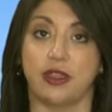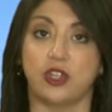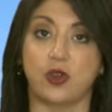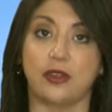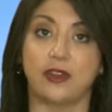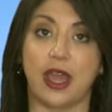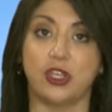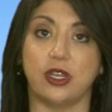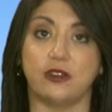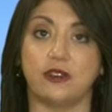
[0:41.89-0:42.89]
The
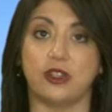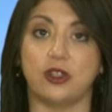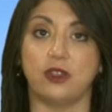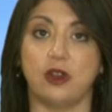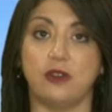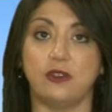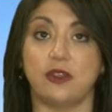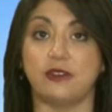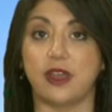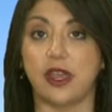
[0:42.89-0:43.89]
transaction is set to close in
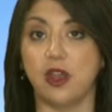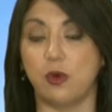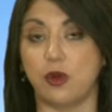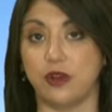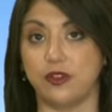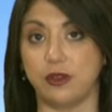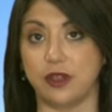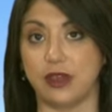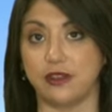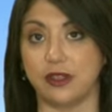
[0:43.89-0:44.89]
the second quarter of
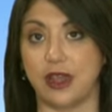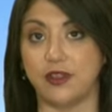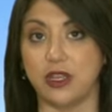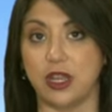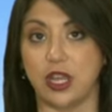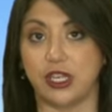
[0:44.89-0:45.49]
2011.